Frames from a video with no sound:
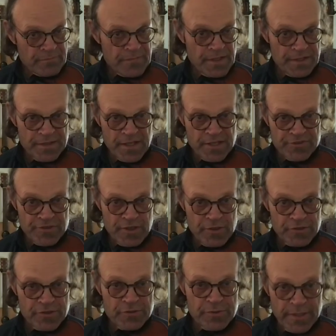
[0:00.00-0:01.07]
And that's how
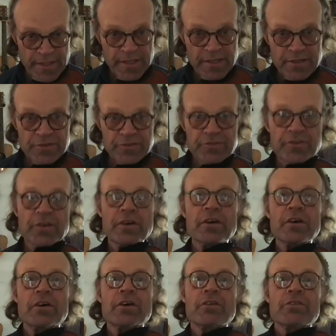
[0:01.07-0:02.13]
you end
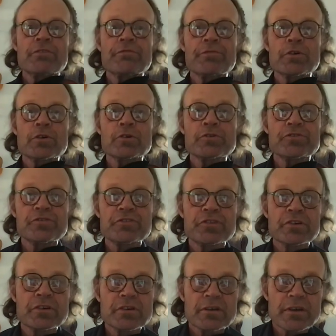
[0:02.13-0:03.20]
the first
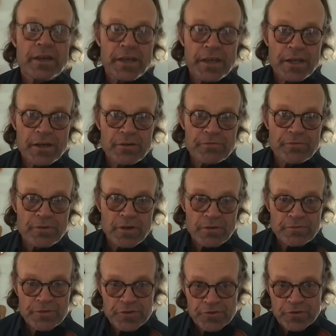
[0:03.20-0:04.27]
half of
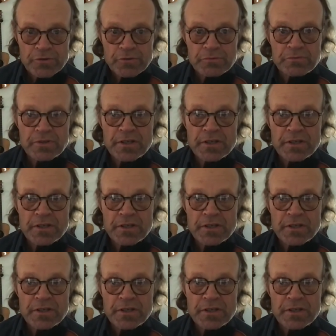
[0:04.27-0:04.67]
the tune.